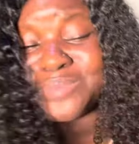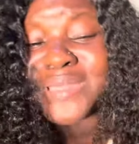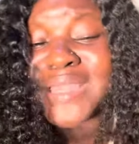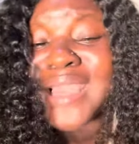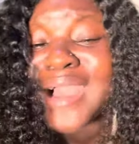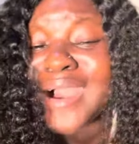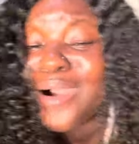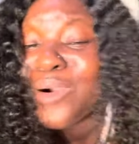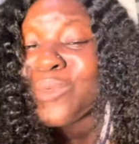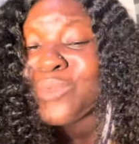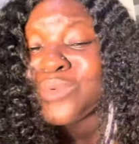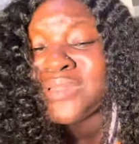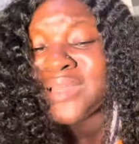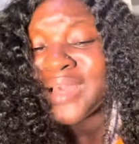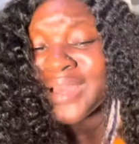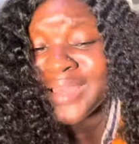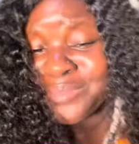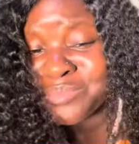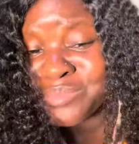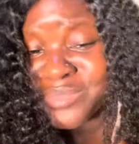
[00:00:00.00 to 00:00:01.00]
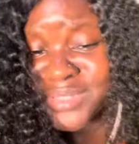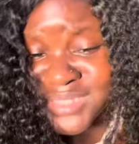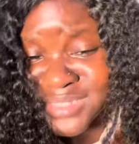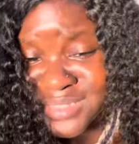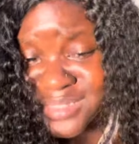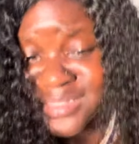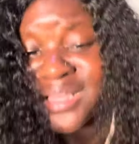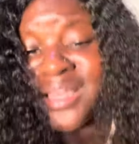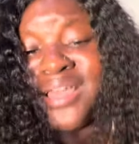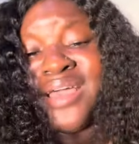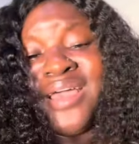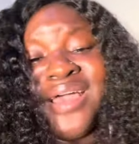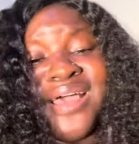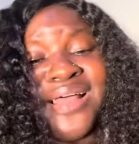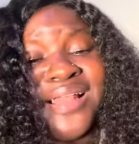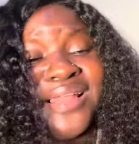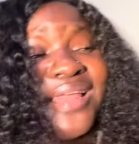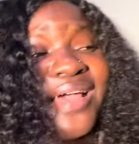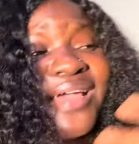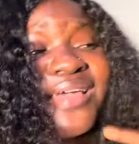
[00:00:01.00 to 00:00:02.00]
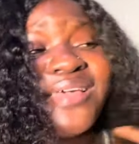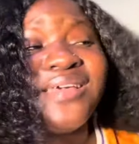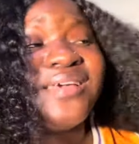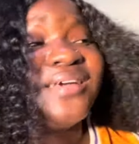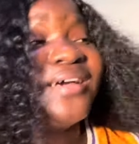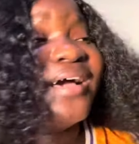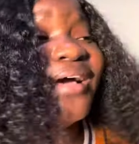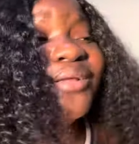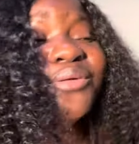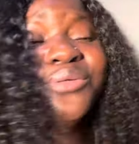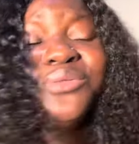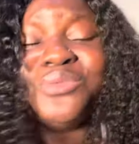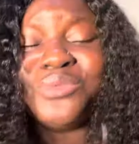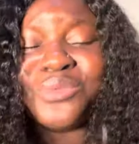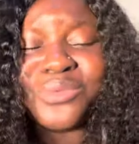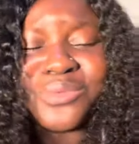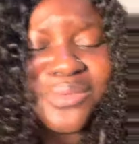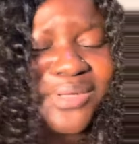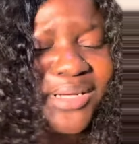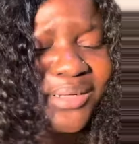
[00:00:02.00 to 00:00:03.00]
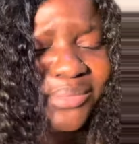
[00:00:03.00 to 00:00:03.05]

me, how would I meet, like, I don't know.